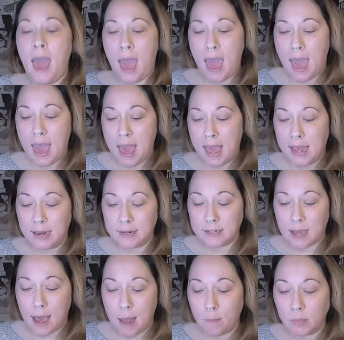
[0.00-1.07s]
And
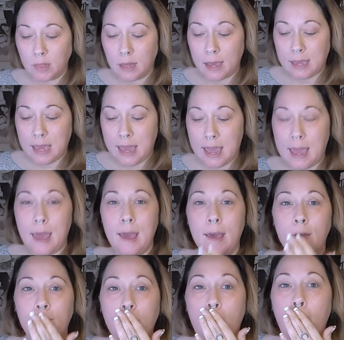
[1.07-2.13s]
I'm lucky if